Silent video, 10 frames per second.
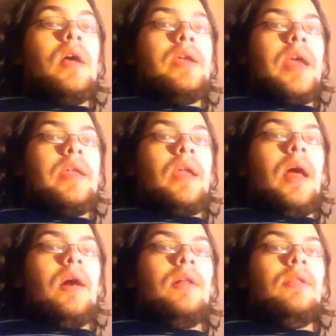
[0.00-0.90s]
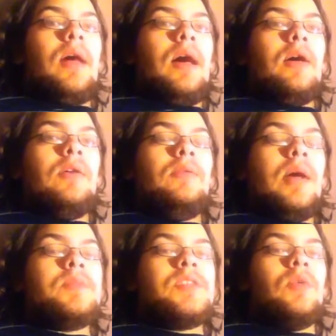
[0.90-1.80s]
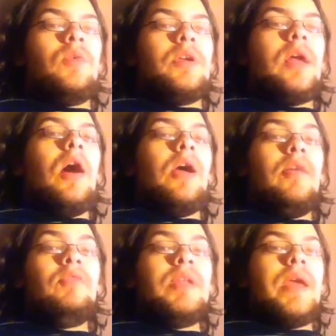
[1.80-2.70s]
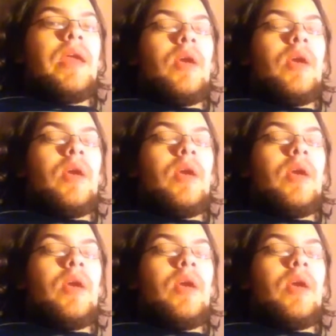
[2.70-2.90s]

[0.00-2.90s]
again, I'll I'll I'm still work every day.